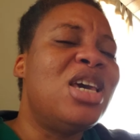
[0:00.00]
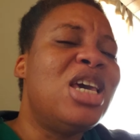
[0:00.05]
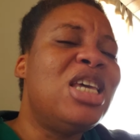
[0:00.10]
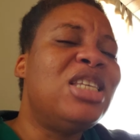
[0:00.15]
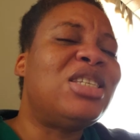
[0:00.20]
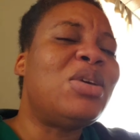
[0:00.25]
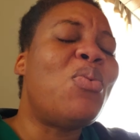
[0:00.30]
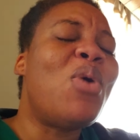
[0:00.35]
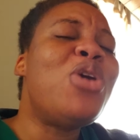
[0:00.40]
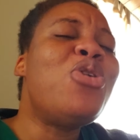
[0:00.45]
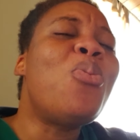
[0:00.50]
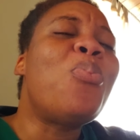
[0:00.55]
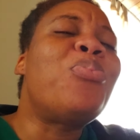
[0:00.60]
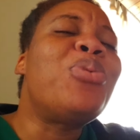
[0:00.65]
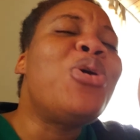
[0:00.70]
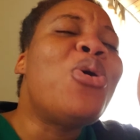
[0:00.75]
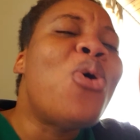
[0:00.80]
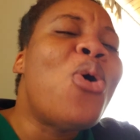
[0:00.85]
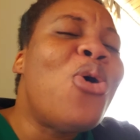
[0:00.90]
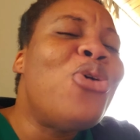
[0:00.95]
"You say when you
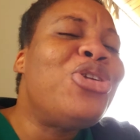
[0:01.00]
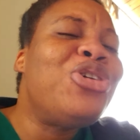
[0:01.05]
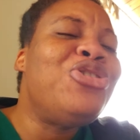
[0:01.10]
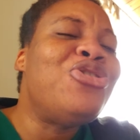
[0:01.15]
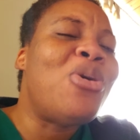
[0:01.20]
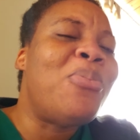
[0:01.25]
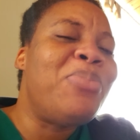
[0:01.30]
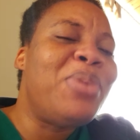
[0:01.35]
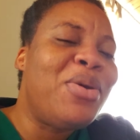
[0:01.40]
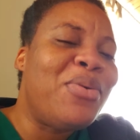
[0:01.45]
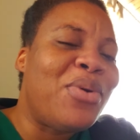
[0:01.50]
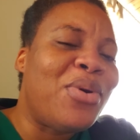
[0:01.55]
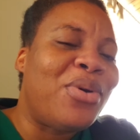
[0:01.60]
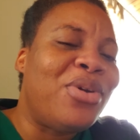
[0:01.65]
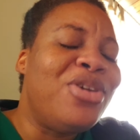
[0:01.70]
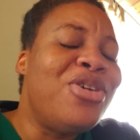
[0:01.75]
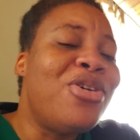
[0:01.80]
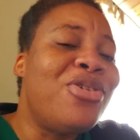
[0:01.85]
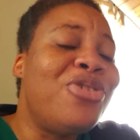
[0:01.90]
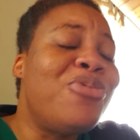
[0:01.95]
behold in your mirror
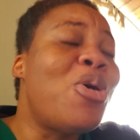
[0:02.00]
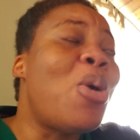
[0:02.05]
you,